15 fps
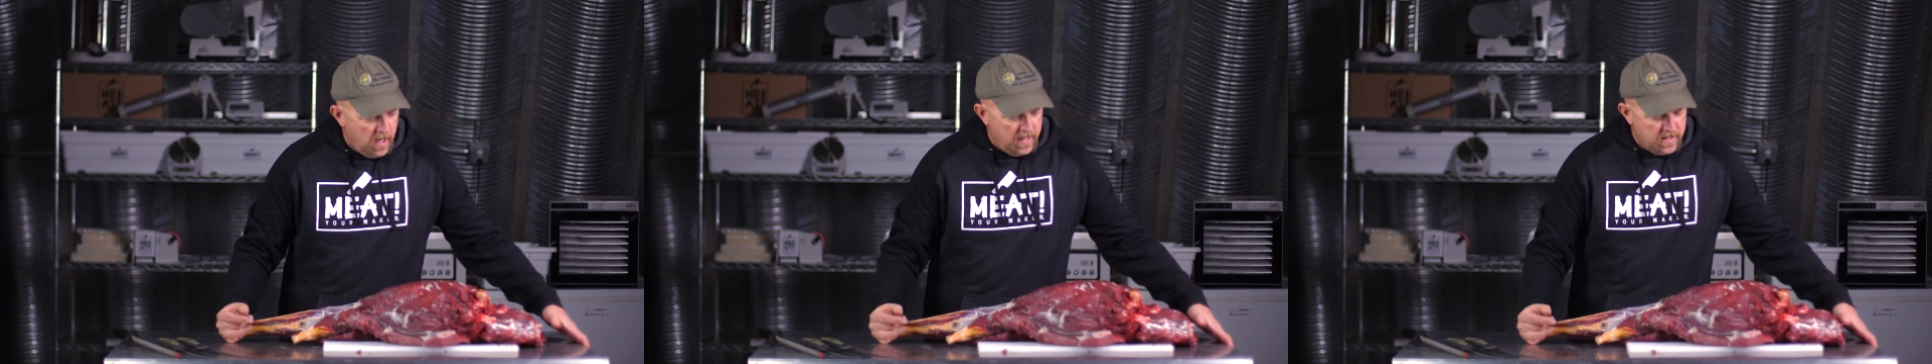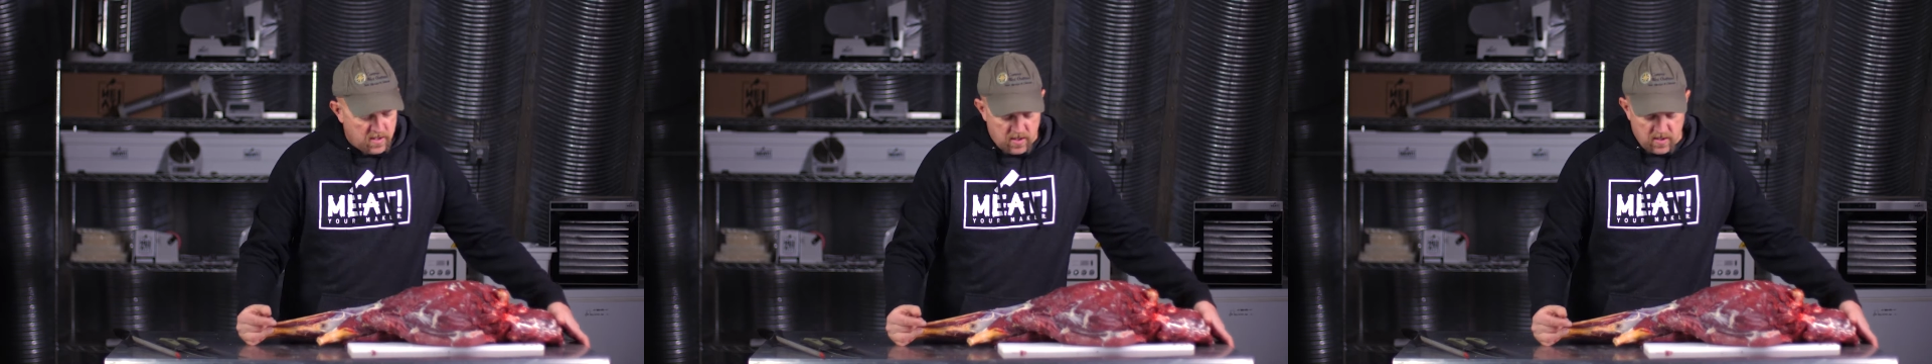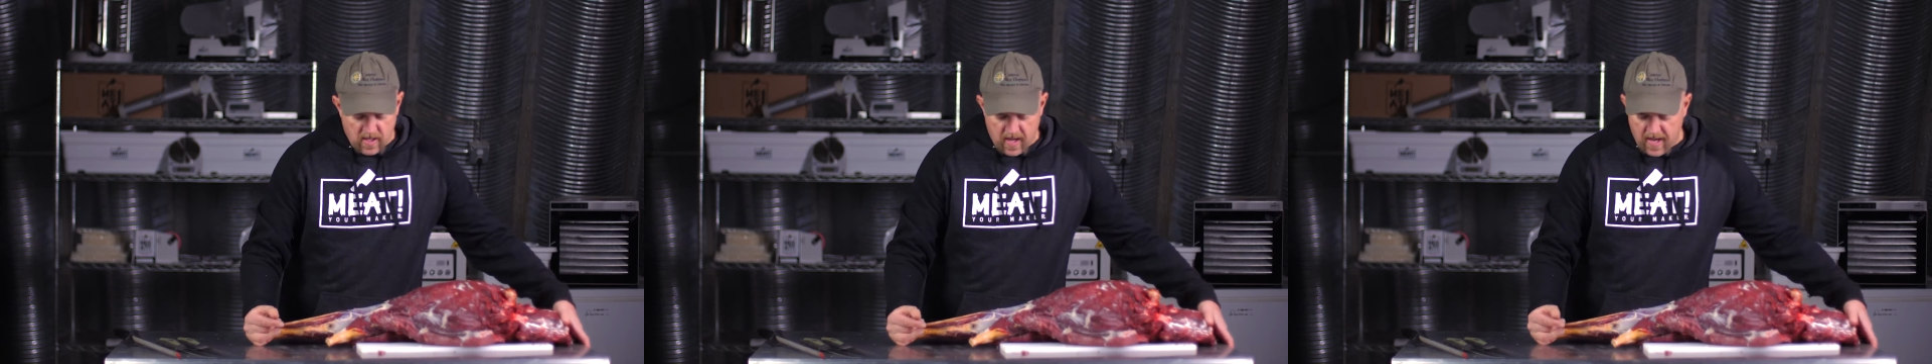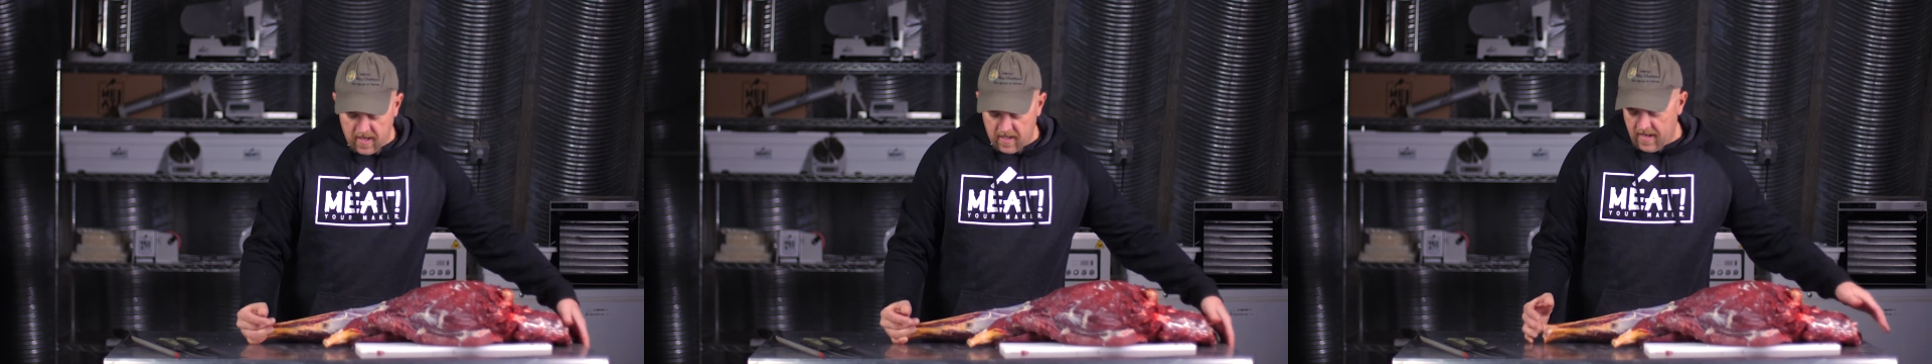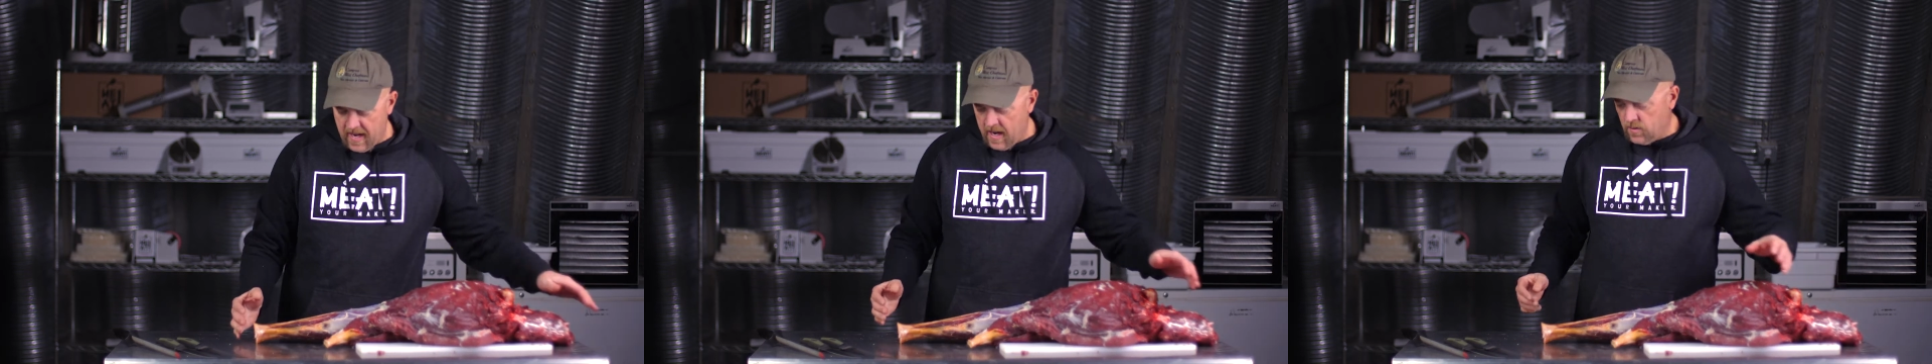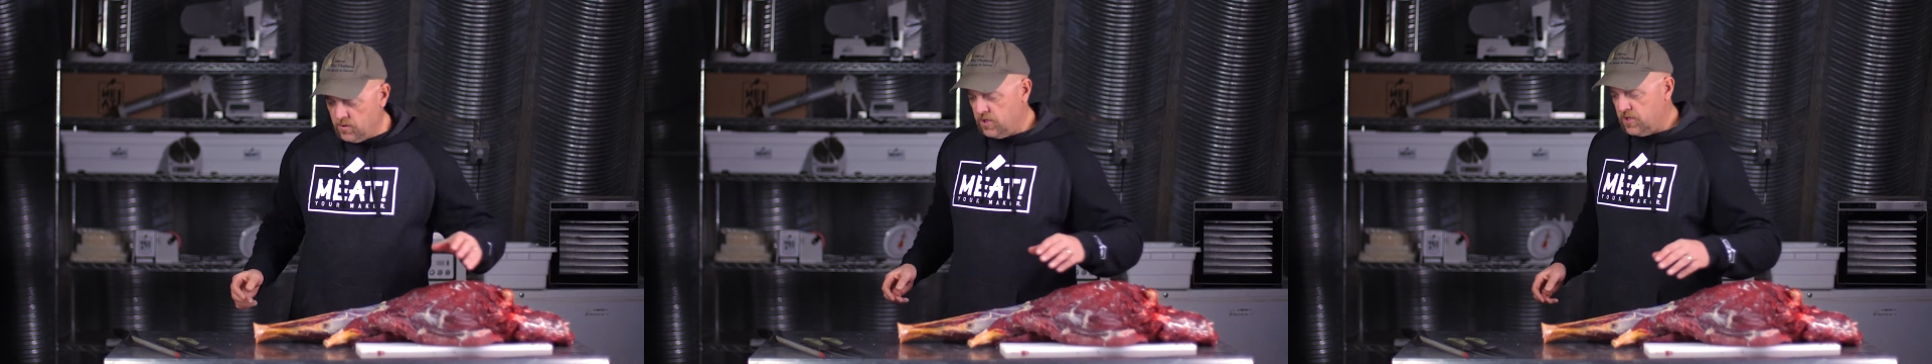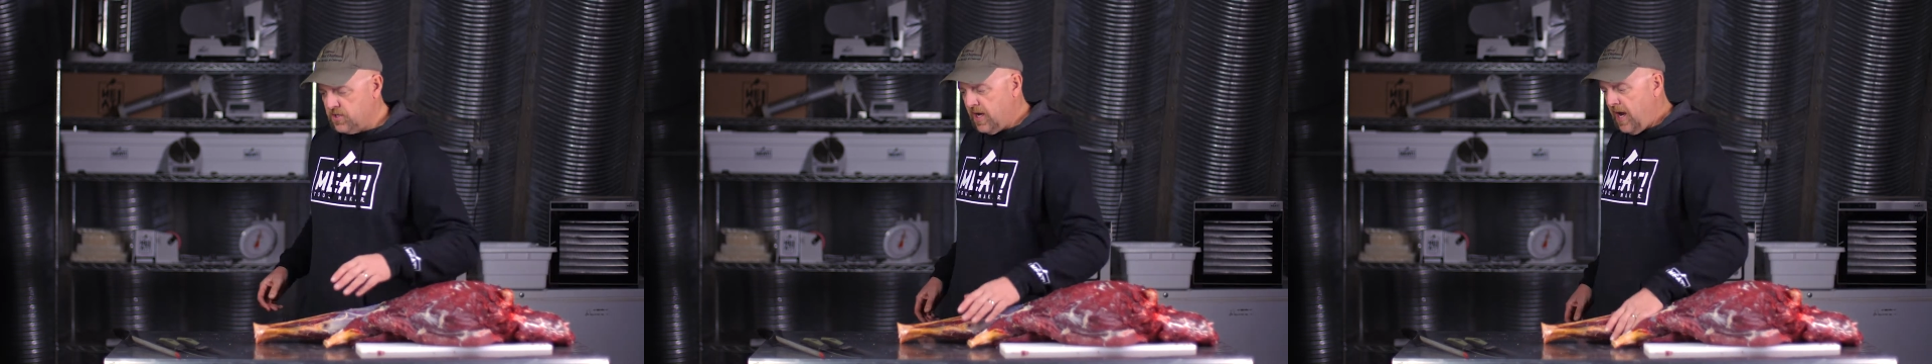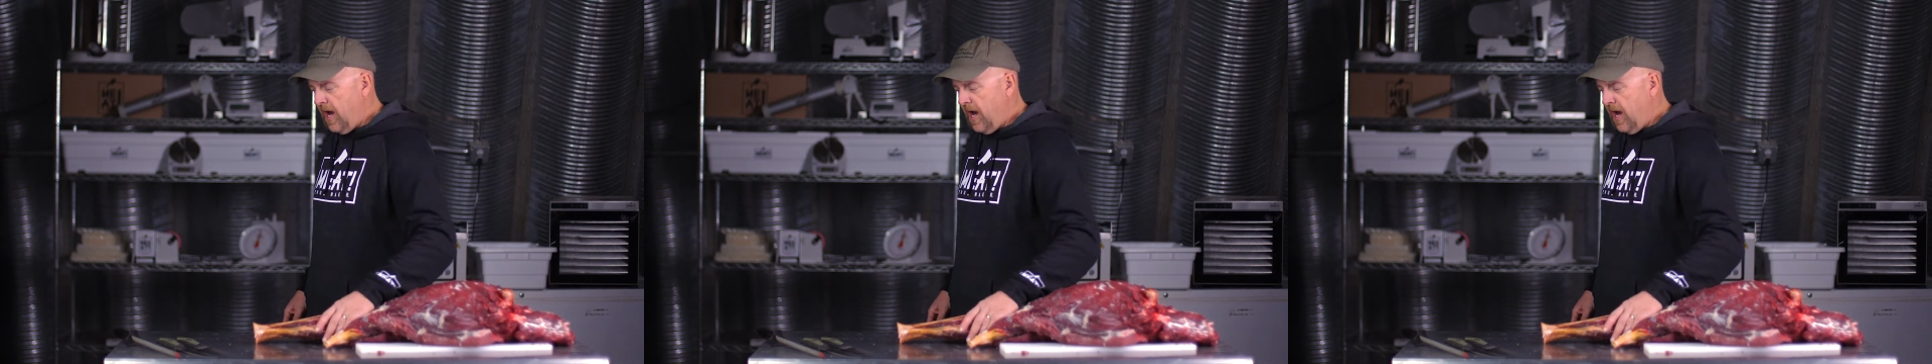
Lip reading: is slide it down just a